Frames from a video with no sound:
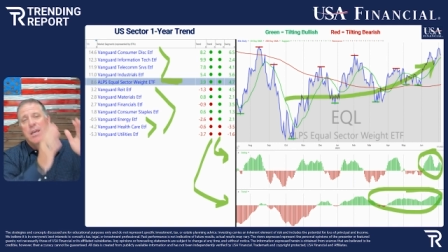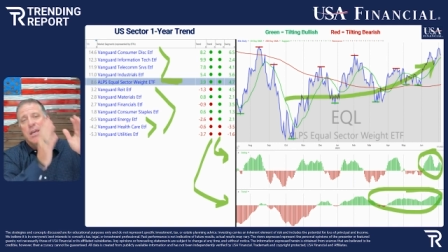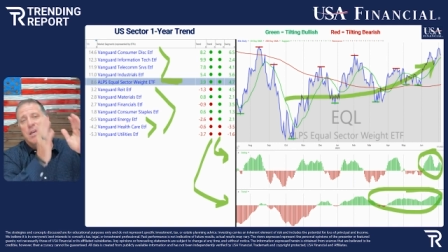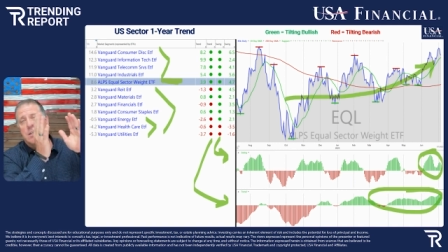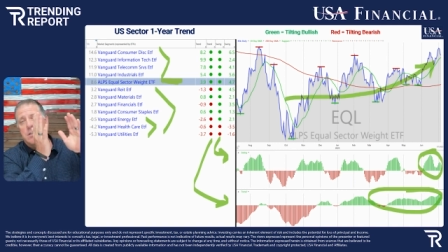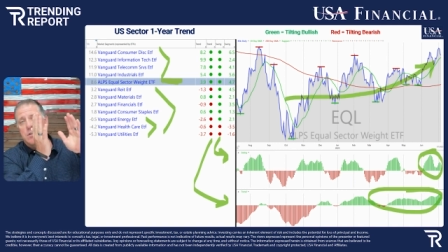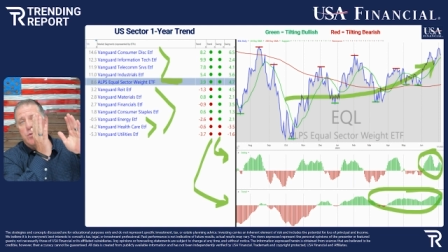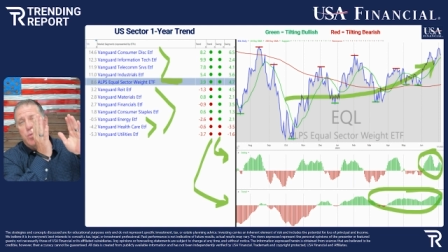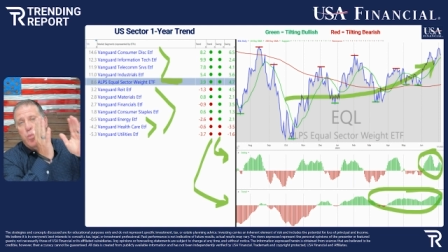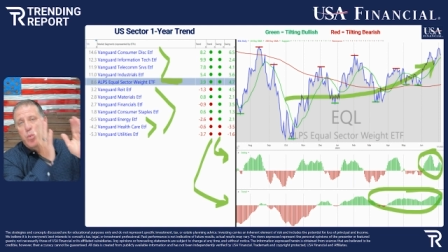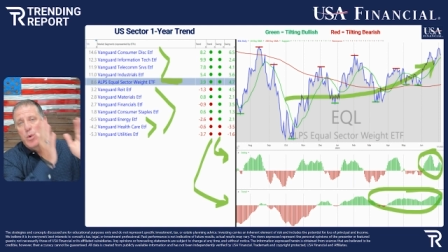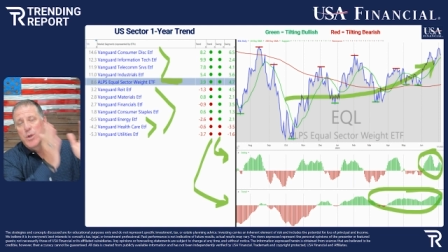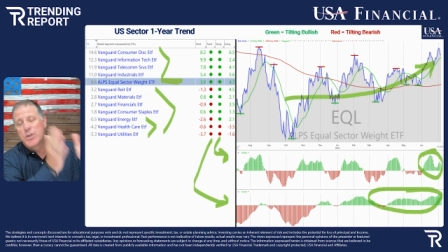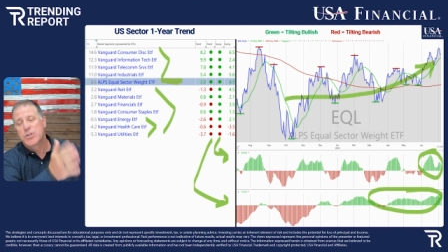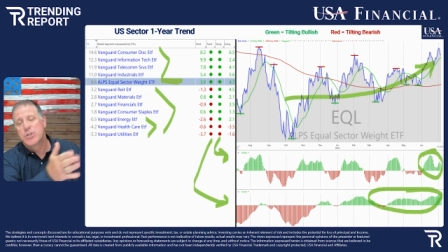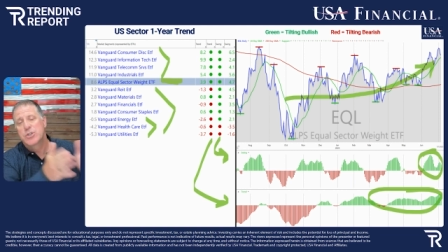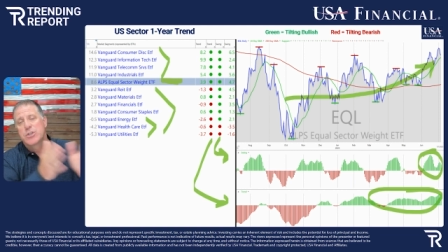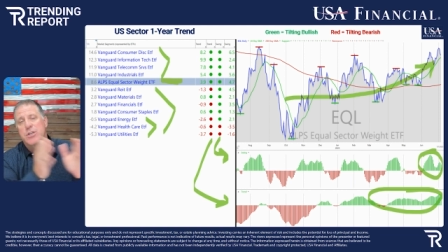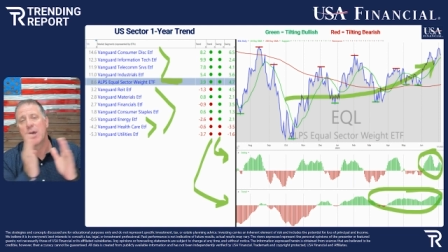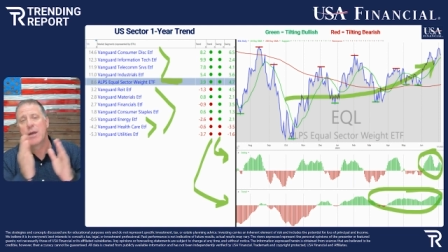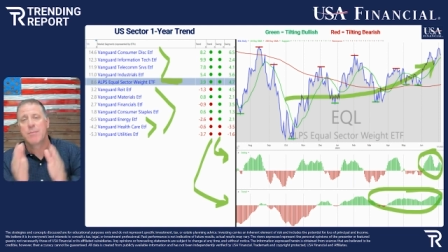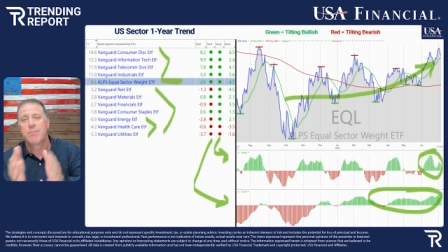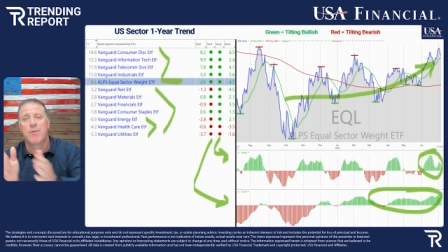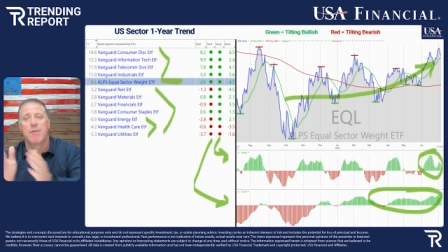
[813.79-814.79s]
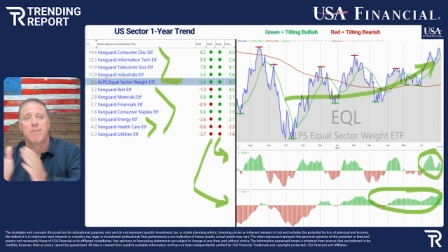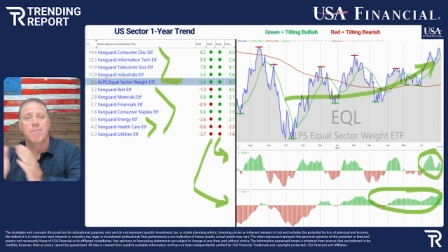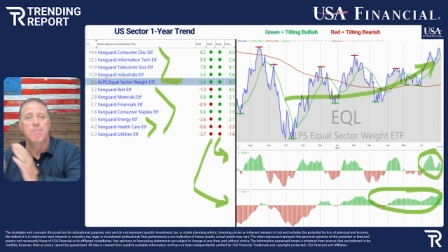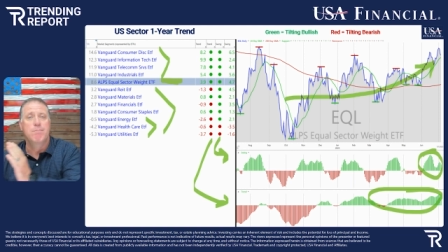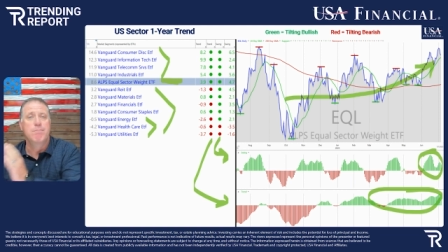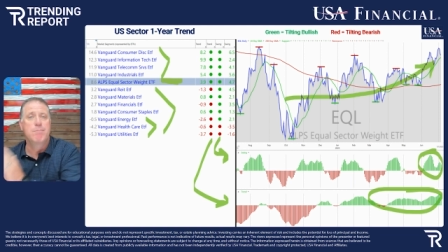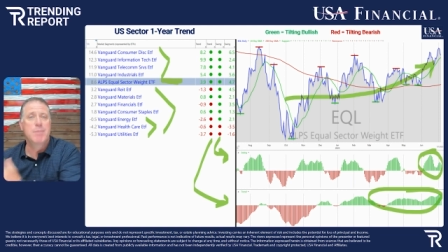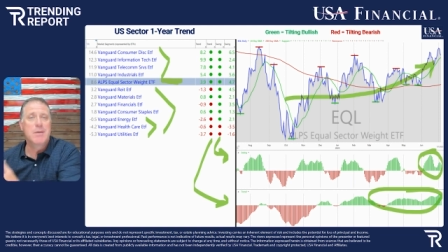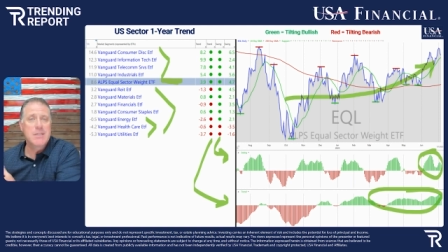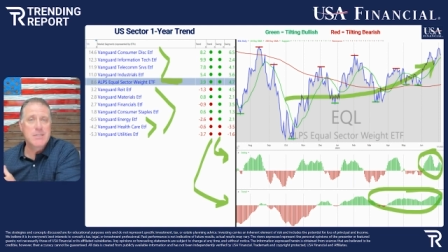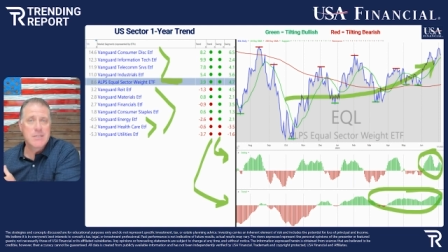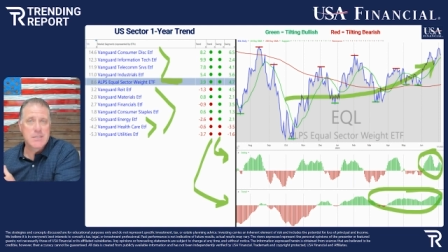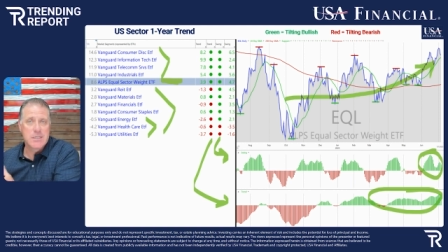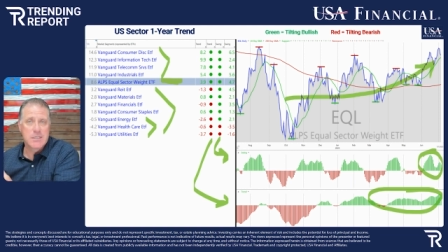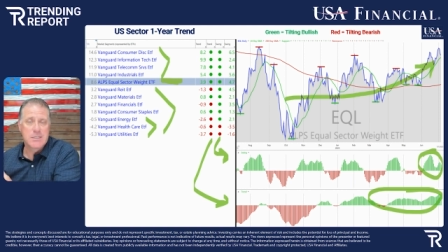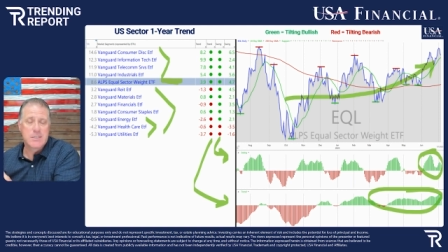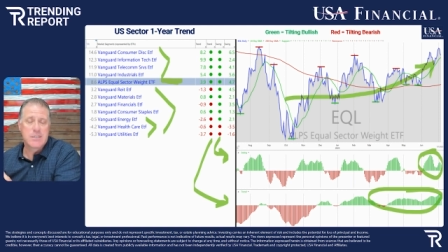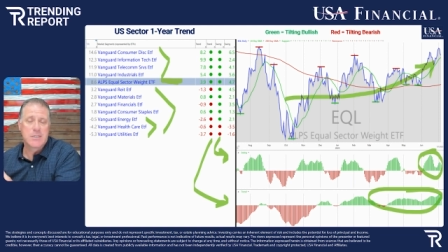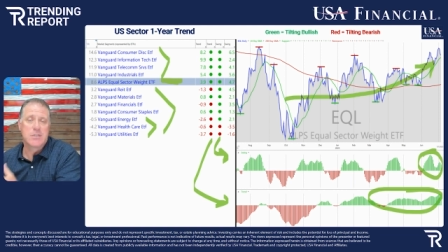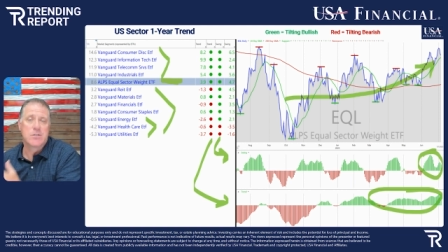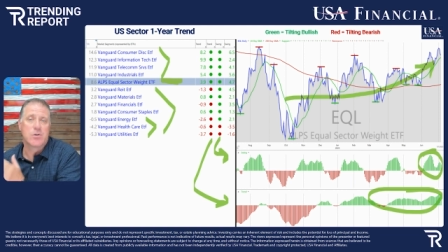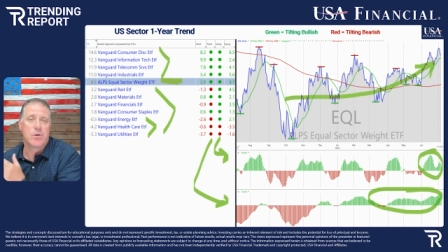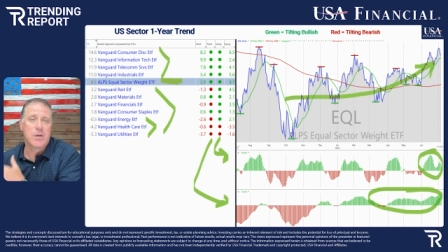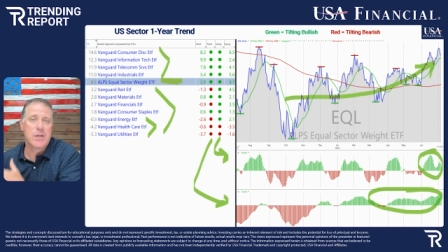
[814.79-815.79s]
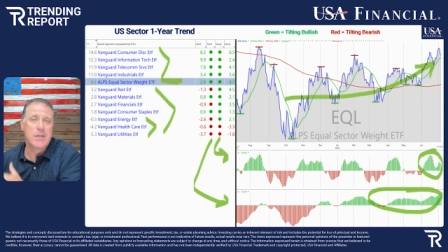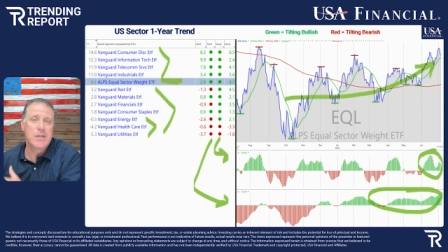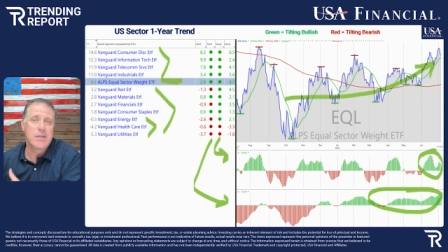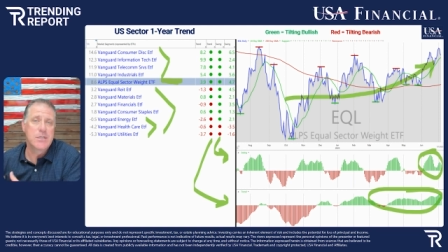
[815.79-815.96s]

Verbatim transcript: it's which type of businesses or